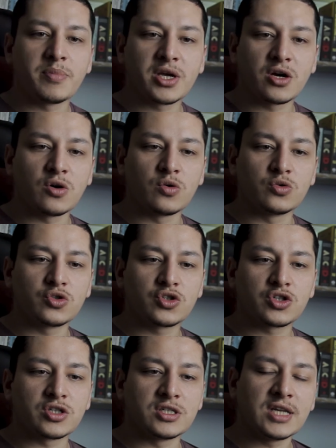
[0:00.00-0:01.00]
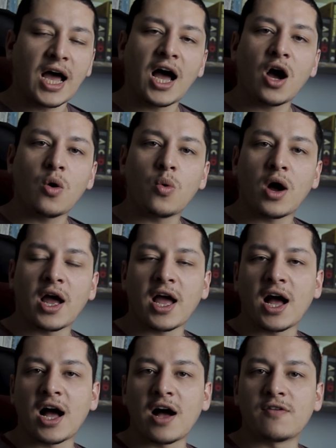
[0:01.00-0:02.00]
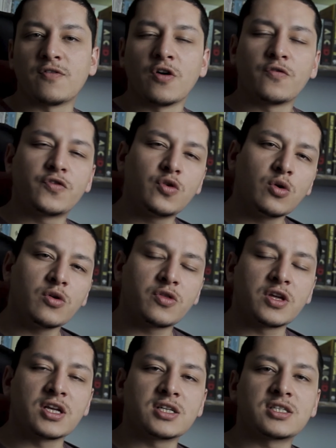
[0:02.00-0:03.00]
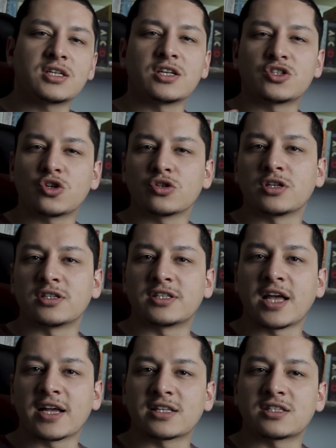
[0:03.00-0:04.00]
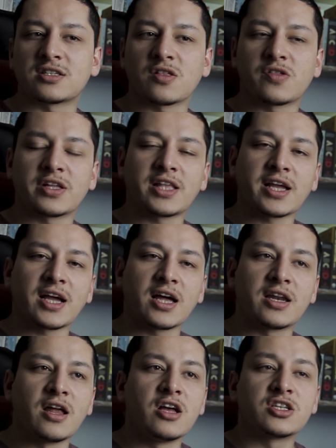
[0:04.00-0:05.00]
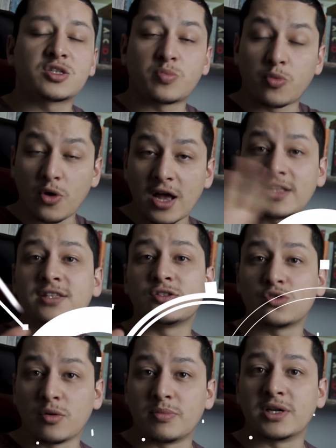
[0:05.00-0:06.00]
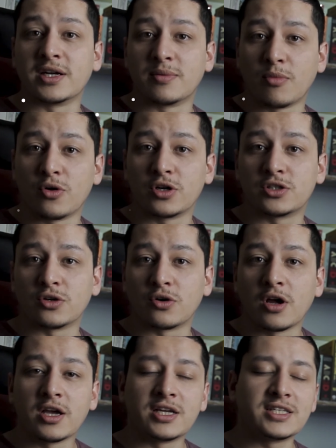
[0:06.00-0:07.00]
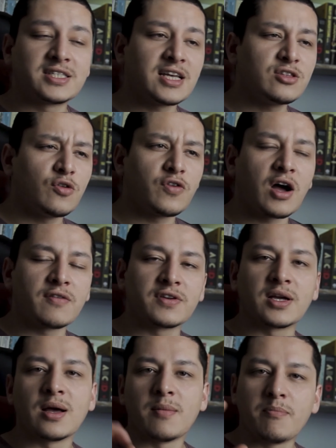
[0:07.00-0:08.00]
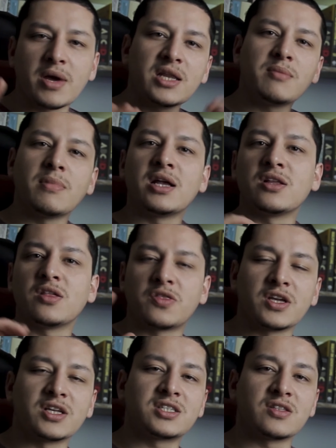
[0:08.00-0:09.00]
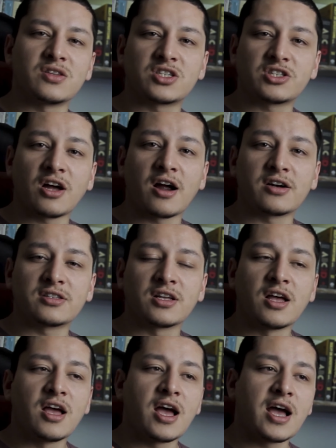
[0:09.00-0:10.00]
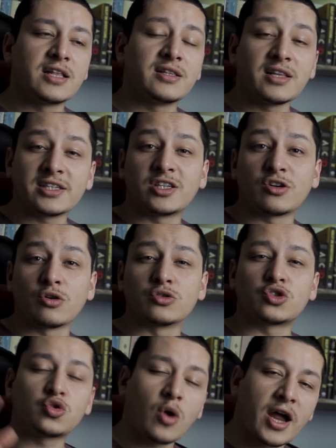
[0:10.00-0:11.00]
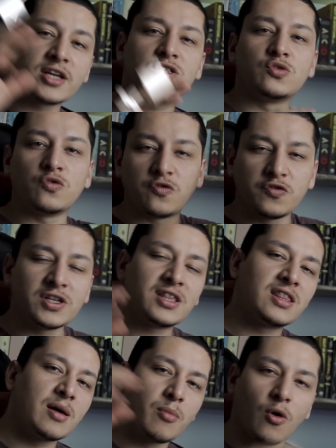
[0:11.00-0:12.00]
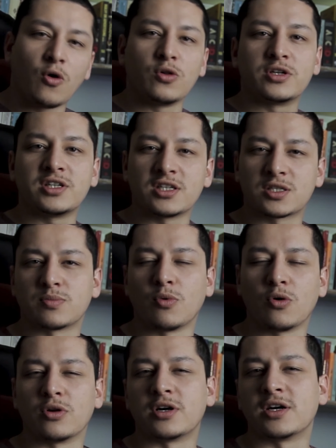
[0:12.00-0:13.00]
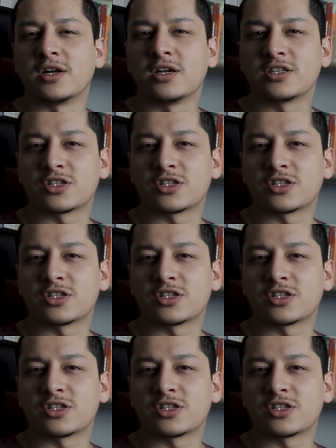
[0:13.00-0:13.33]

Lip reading: Because now I have fewer things and shorter texts that I can spread to a bigger monitor instead of having many things in the start and later on trying to fit them all in a smaller